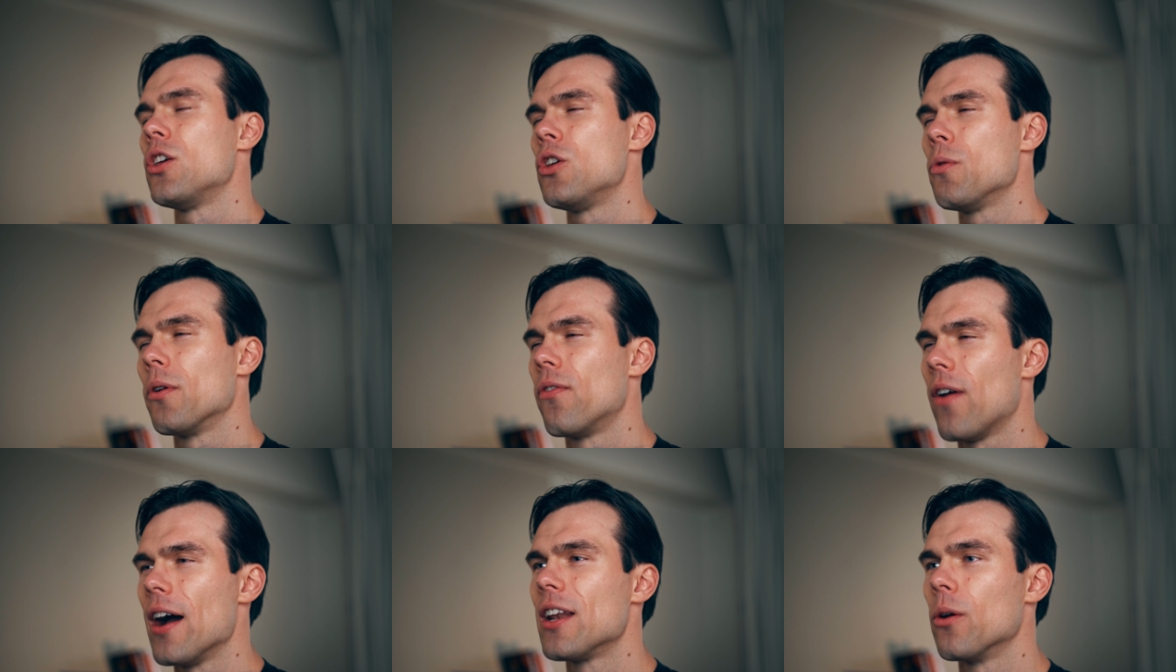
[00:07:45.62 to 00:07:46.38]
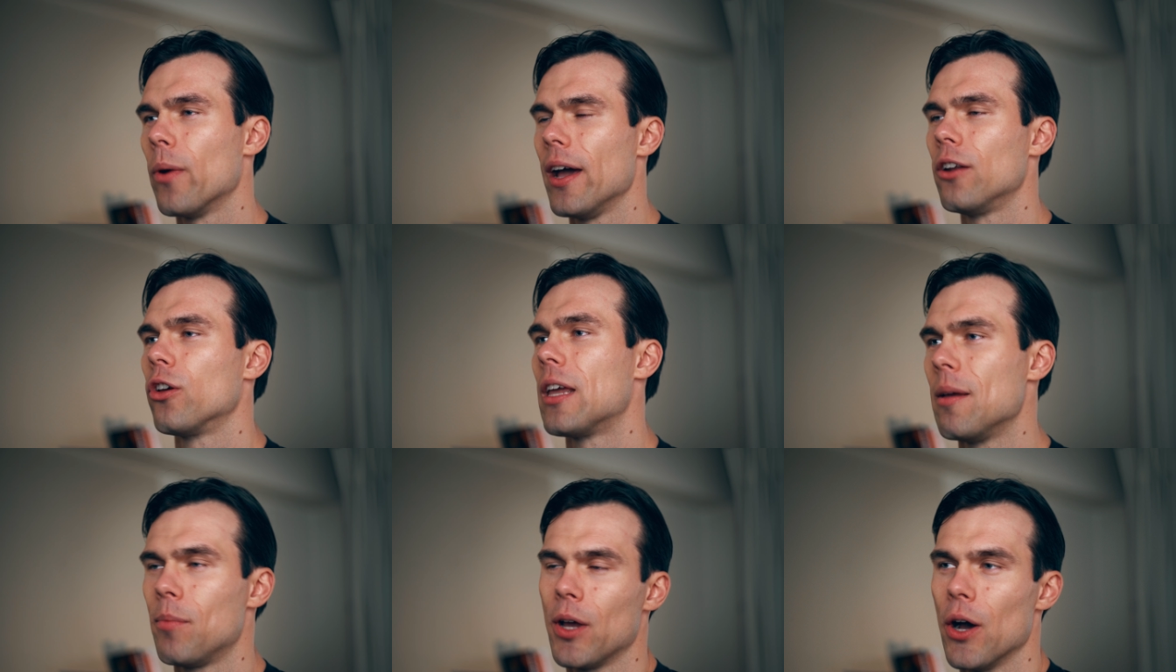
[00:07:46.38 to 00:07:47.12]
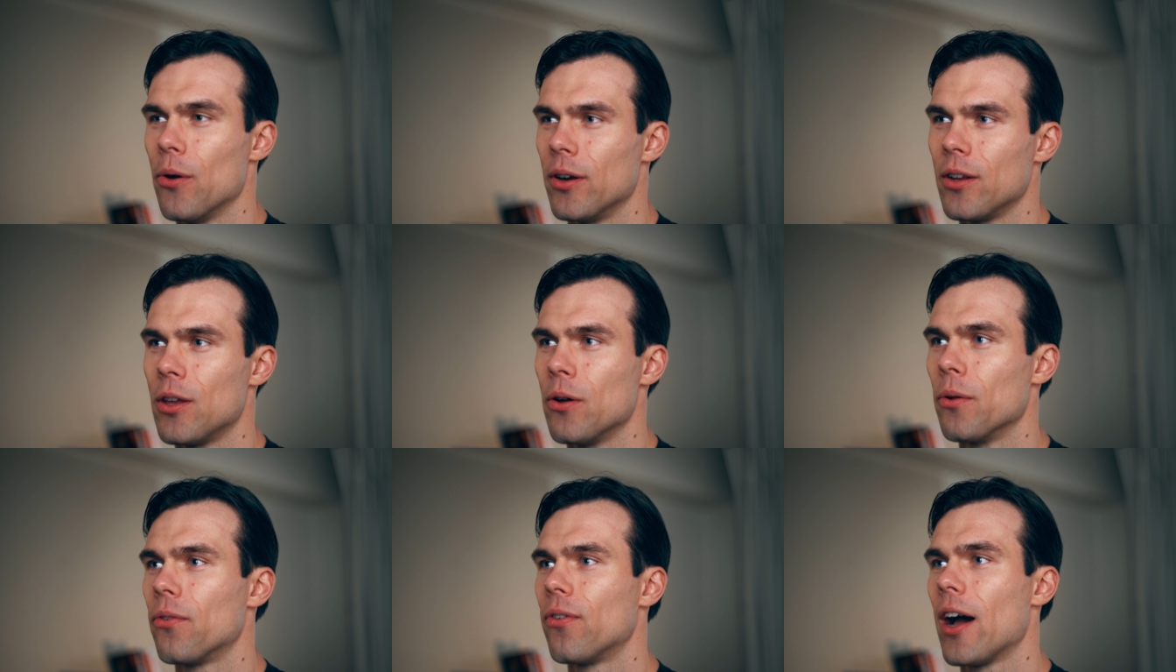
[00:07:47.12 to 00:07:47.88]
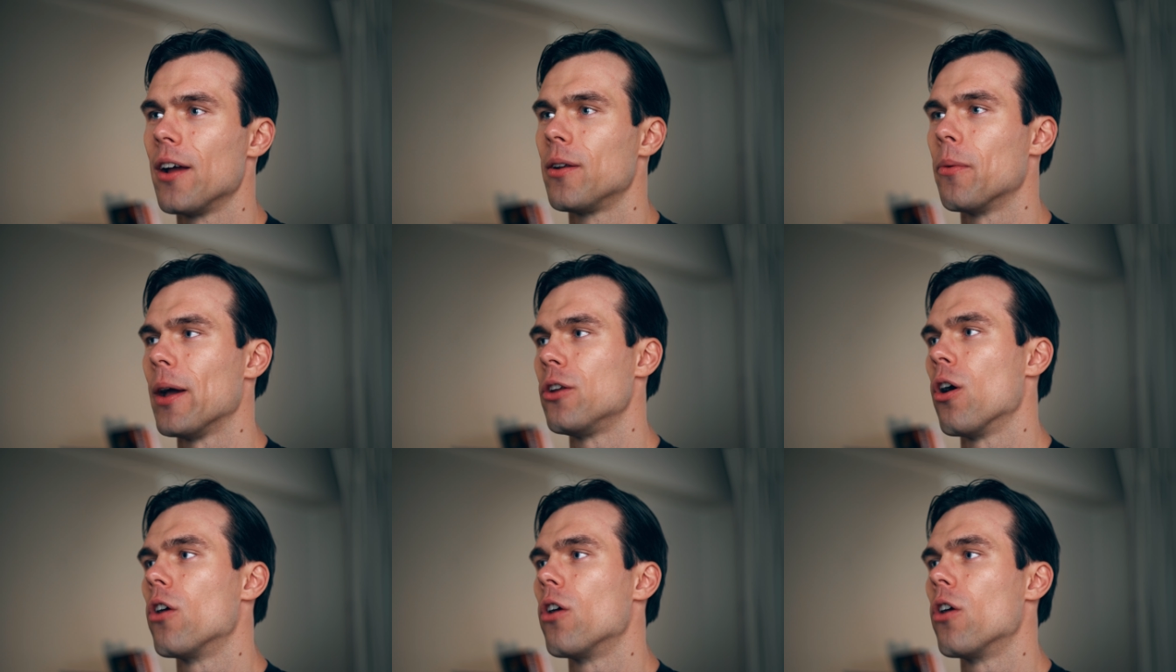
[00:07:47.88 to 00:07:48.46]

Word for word: you will find a way to keep going. You will find a way to